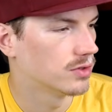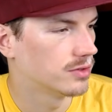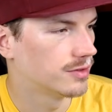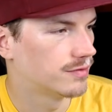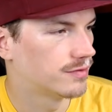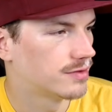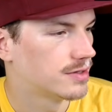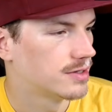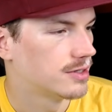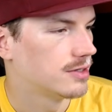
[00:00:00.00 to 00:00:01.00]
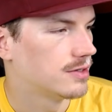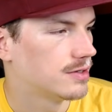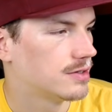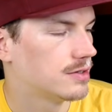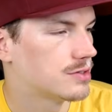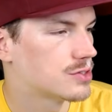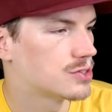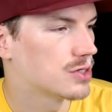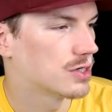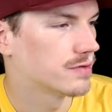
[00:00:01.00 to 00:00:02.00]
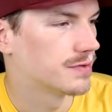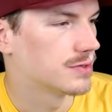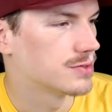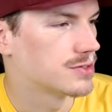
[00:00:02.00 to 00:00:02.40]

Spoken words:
of servers.